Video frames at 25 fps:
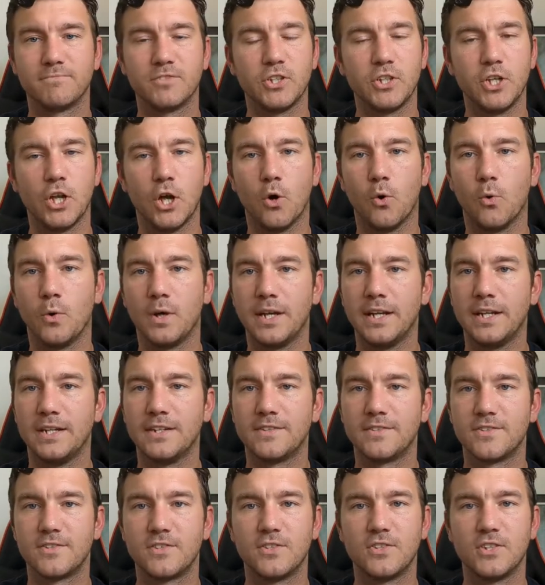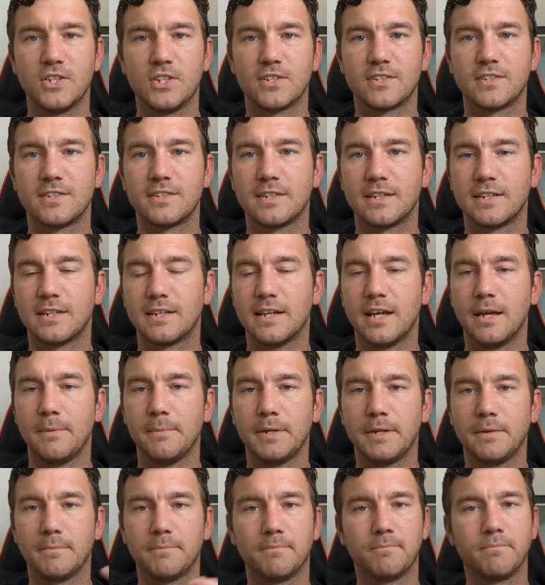You know, it is just, I
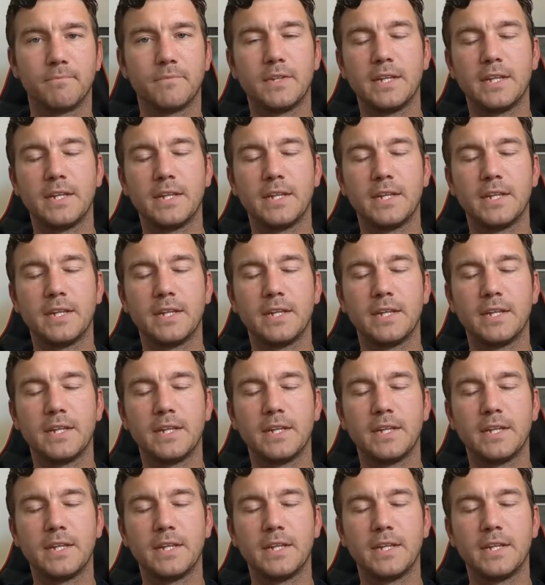mean,